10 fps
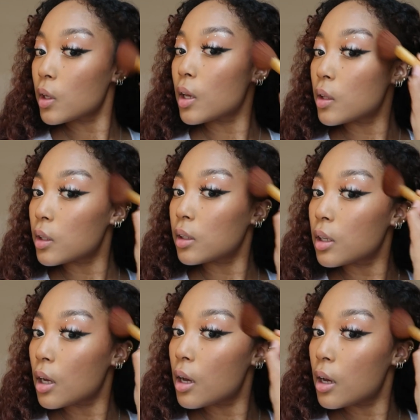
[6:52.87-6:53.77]
And
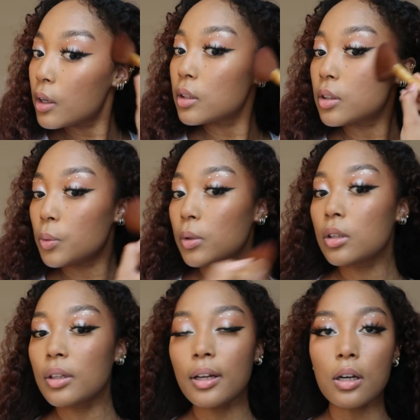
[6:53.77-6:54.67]
then you wanna
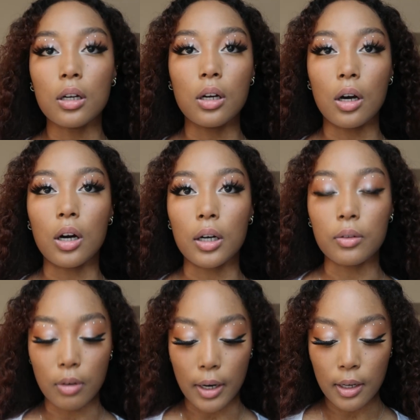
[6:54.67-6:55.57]
look like a god,
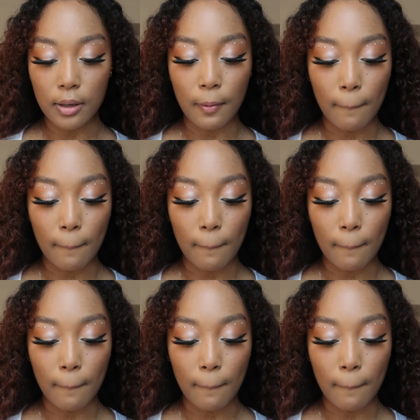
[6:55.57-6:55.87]
right?